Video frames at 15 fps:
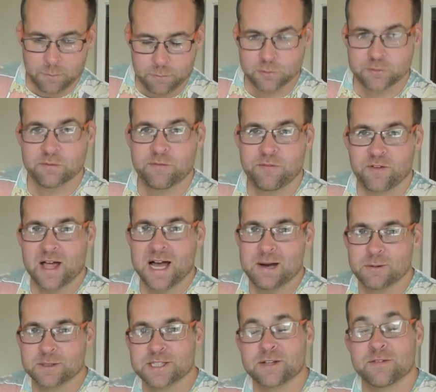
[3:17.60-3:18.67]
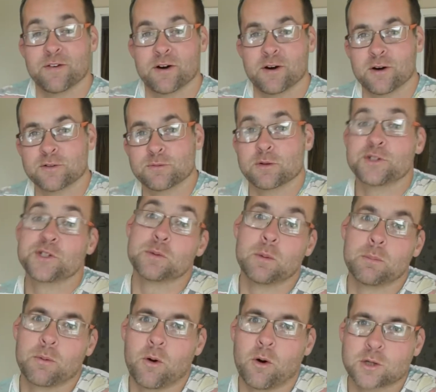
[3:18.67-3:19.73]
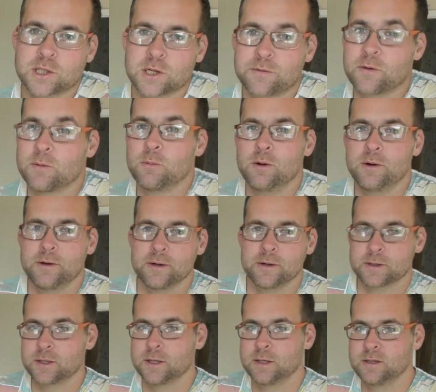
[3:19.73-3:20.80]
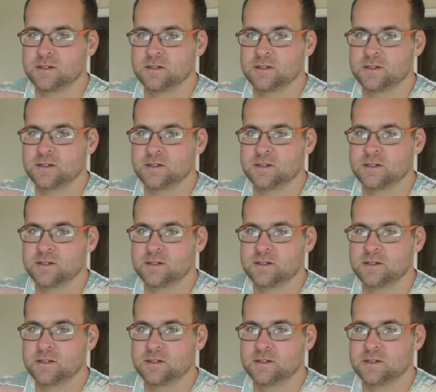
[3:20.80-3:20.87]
put some flowers in a vase like someone bought her from work.